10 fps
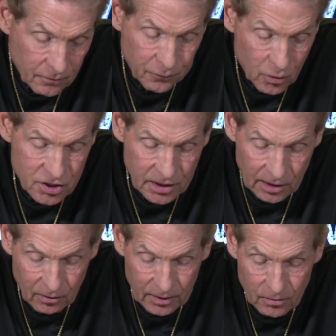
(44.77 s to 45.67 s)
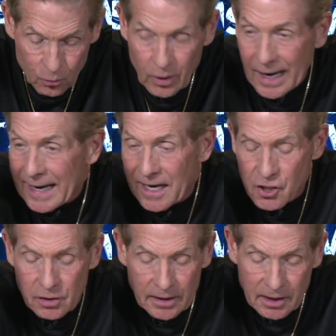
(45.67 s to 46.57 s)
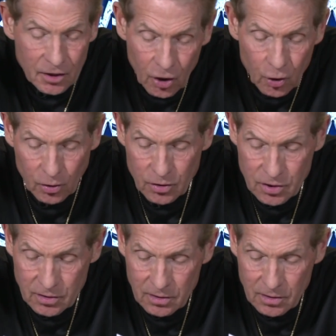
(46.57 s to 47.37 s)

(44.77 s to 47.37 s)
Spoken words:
first carry? Would I actually get hurt?